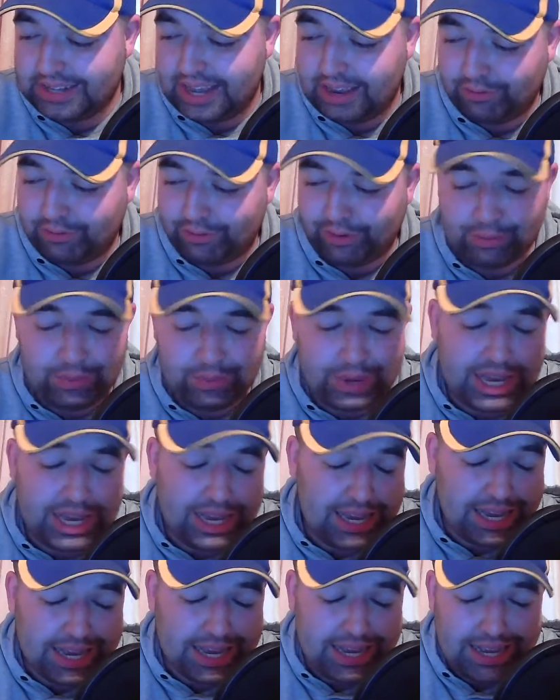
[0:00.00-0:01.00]
And for
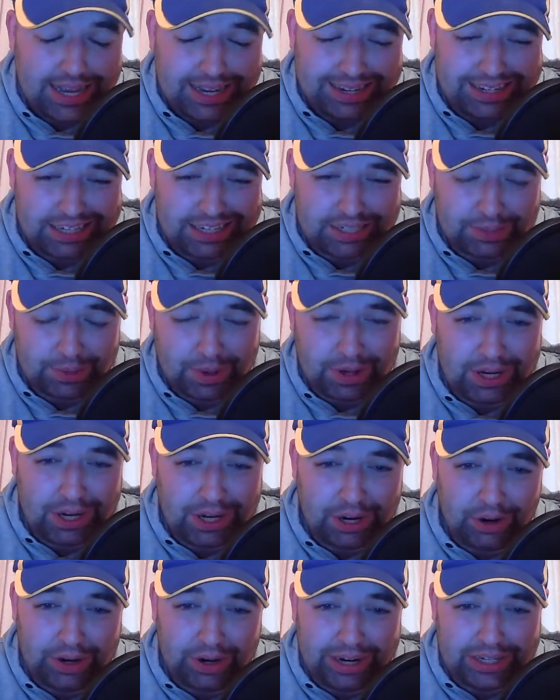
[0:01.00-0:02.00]
me, this one
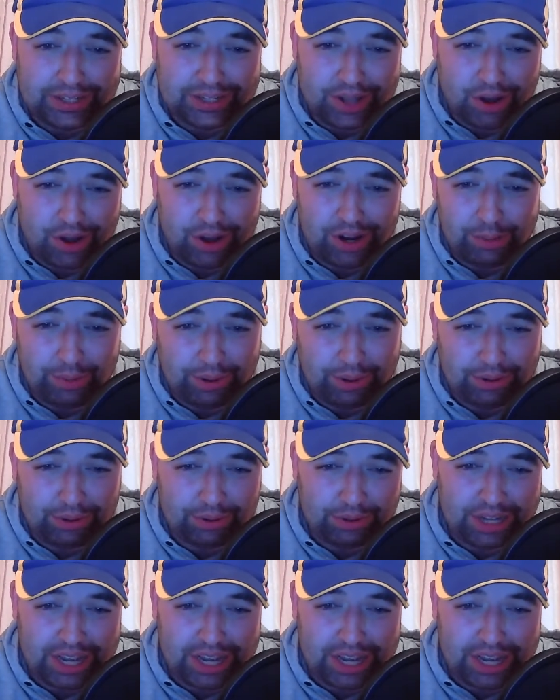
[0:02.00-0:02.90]
here is all about